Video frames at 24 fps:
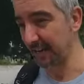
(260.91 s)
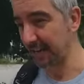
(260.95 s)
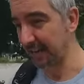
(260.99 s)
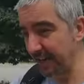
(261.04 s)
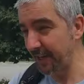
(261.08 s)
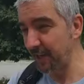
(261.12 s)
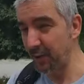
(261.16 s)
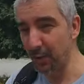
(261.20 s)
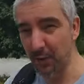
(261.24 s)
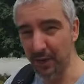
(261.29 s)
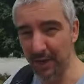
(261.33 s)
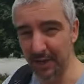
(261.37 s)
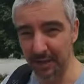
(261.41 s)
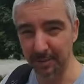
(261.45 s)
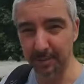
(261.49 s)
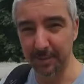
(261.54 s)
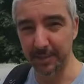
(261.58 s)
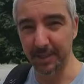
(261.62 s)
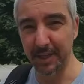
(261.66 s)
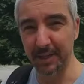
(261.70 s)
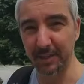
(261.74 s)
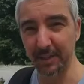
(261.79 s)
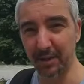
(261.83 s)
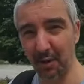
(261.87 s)
video
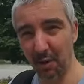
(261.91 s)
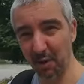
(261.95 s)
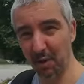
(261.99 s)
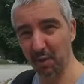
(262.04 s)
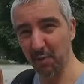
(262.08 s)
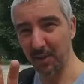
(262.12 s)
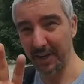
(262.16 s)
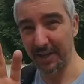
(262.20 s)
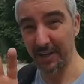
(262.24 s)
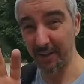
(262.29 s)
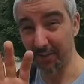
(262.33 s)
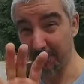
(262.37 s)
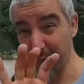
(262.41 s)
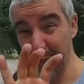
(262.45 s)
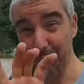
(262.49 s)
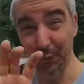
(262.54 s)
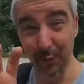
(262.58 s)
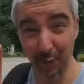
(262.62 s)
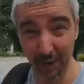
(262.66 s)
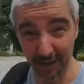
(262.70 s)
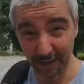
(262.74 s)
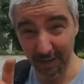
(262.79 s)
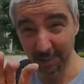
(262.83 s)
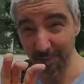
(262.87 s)
clips that are already
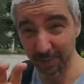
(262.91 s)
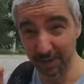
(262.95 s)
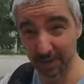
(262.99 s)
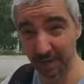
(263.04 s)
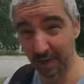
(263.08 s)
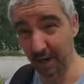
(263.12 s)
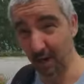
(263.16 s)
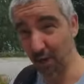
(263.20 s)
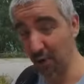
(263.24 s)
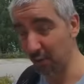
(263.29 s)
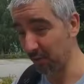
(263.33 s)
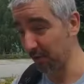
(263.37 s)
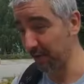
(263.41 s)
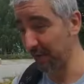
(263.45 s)
framed, you know,